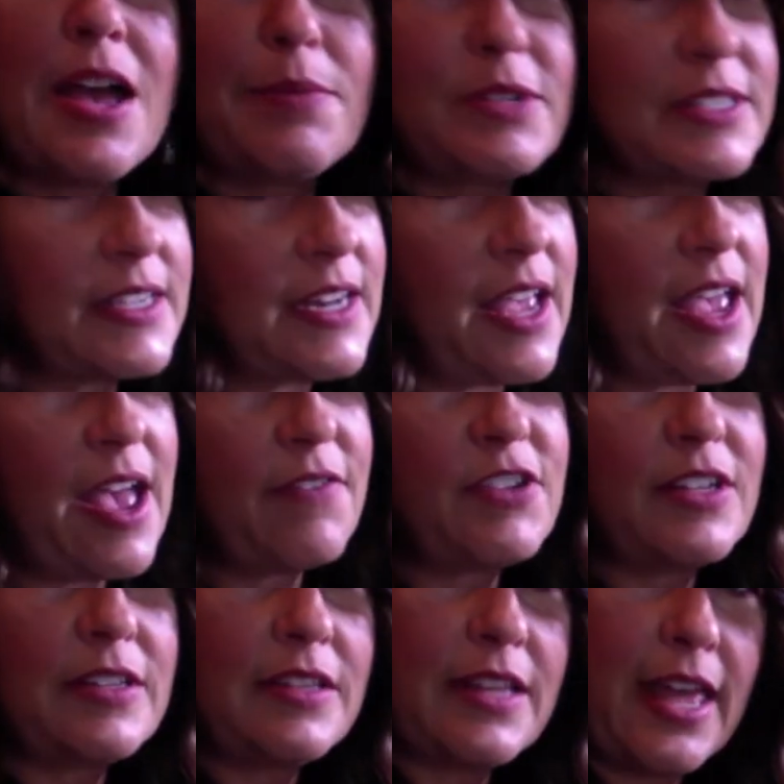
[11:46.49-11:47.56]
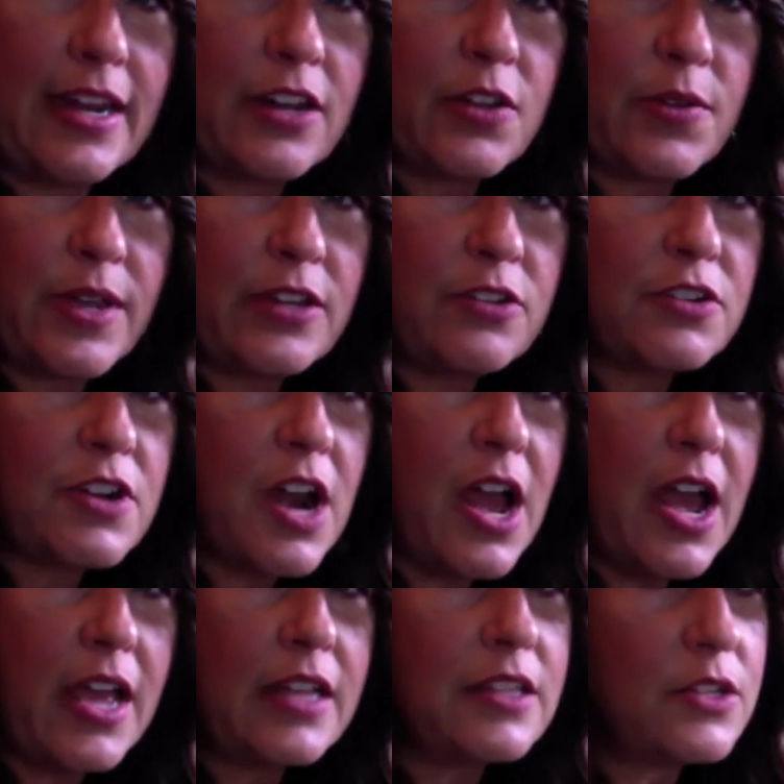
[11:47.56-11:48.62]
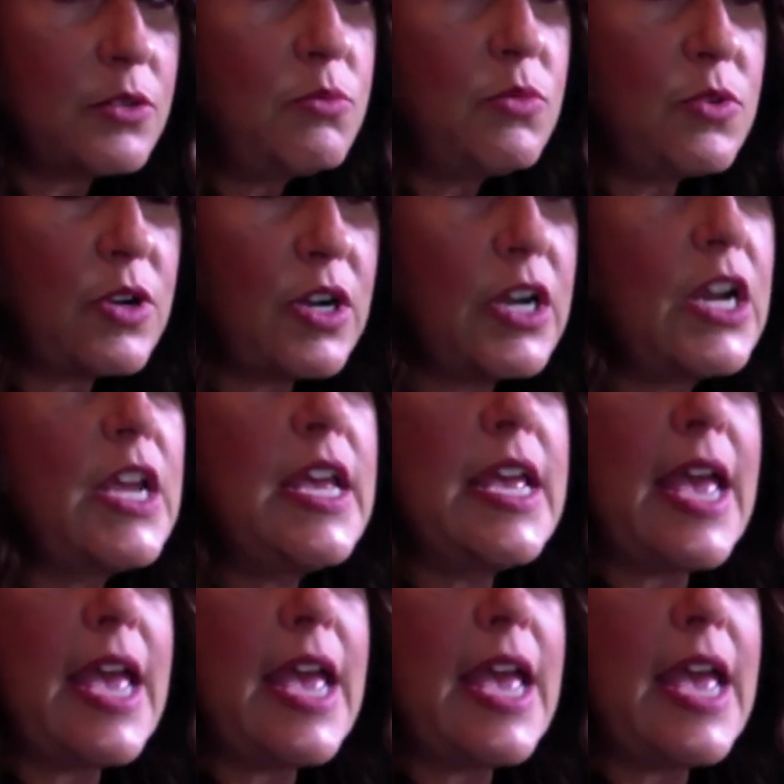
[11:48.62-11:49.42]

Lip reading: I'm just gonna have to let it go ahead and dry a little more,